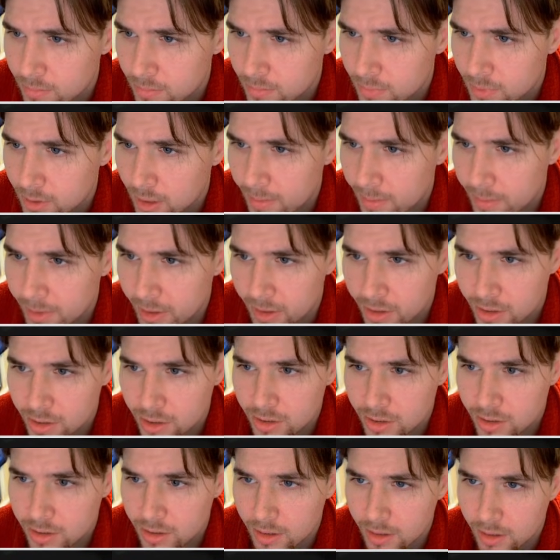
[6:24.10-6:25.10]
I mean,
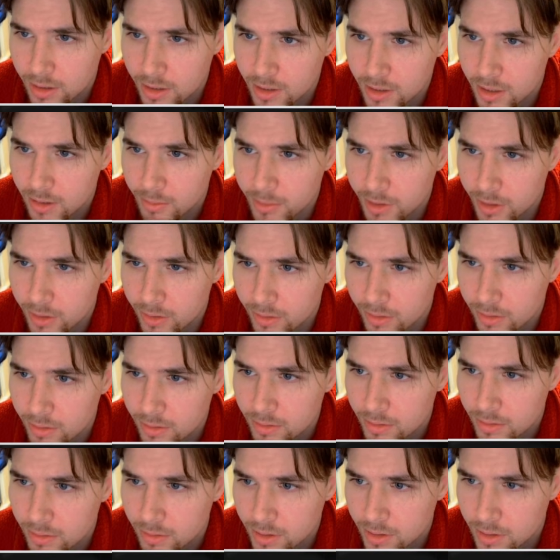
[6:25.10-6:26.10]
let's come here.
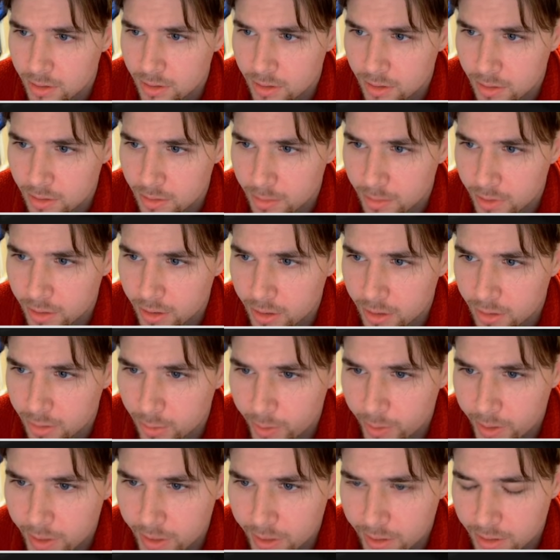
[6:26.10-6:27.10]
Let's bring the
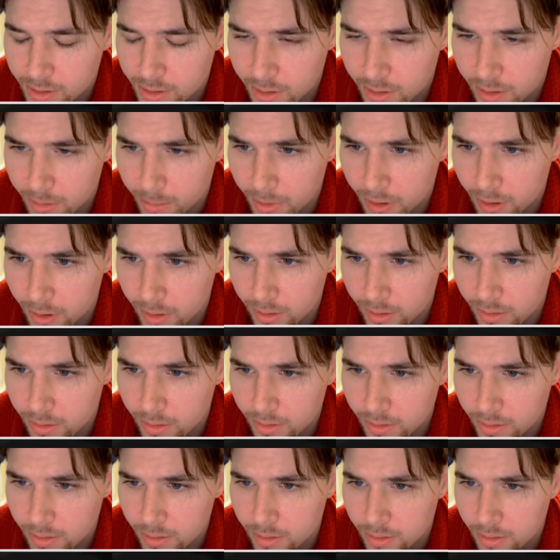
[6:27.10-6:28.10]
queen into the party.
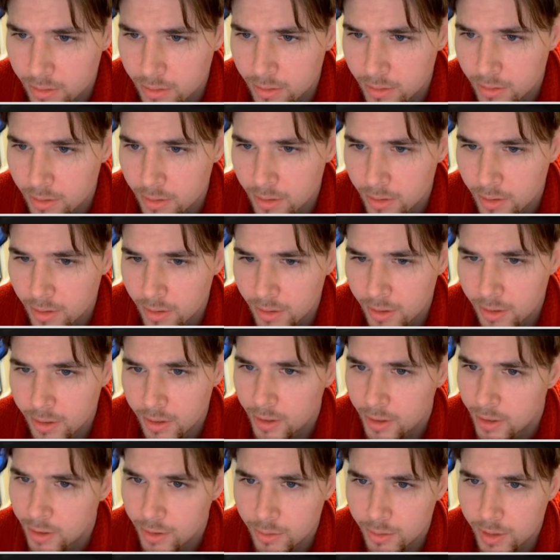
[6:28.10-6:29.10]

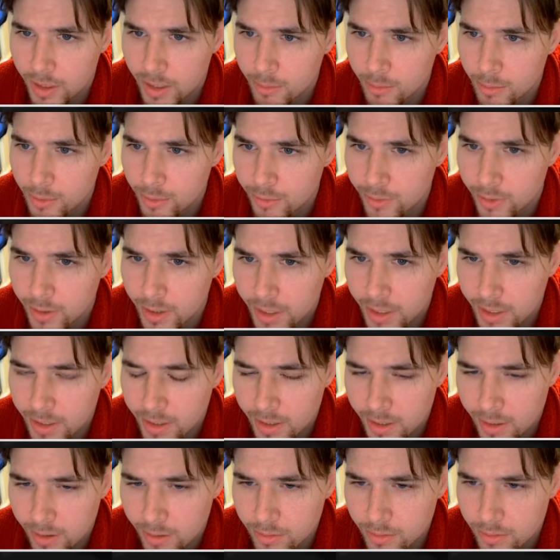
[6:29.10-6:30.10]
You can't move the knight
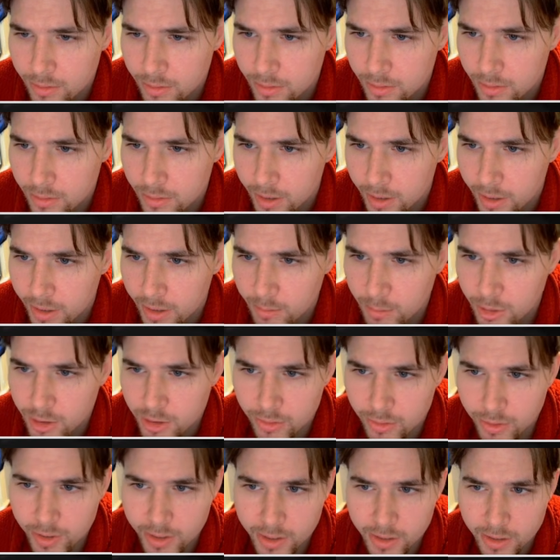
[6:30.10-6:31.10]
now, and I'm just
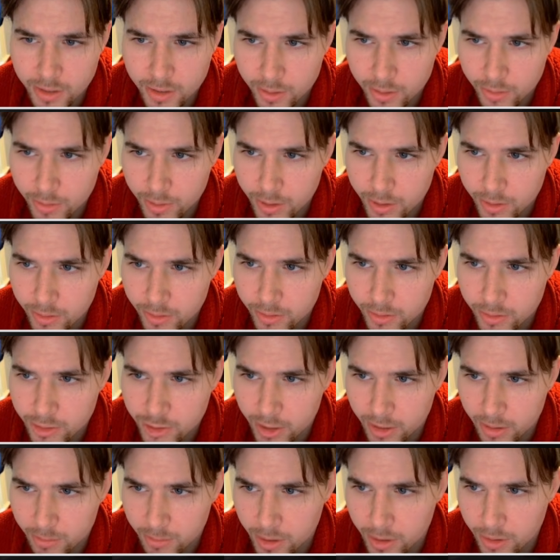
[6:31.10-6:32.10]
threatening to go here and
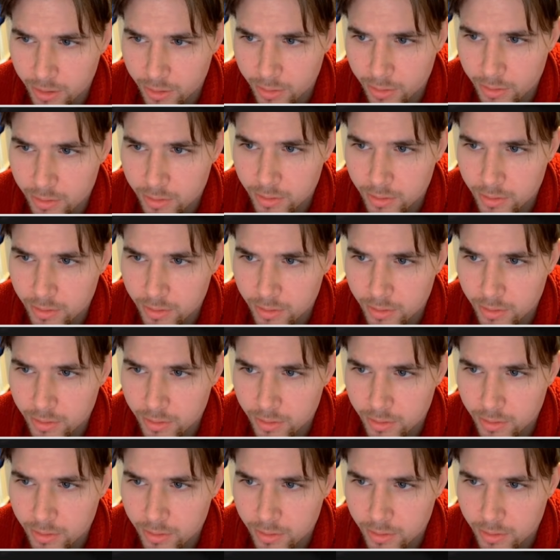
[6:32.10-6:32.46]
checkmate you.